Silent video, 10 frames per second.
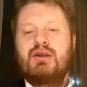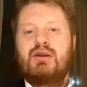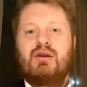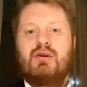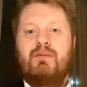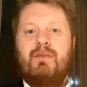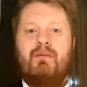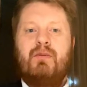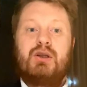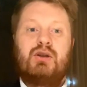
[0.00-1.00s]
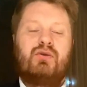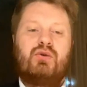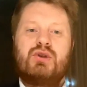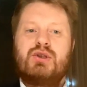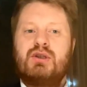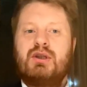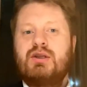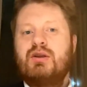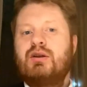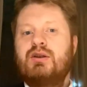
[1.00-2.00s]
but of course
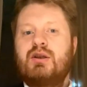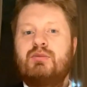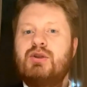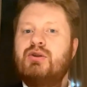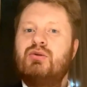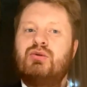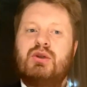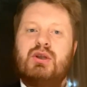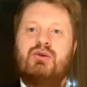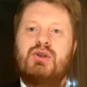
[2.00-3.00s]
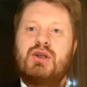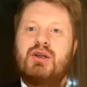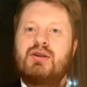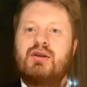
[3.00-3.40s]
nothing can substitute real chess,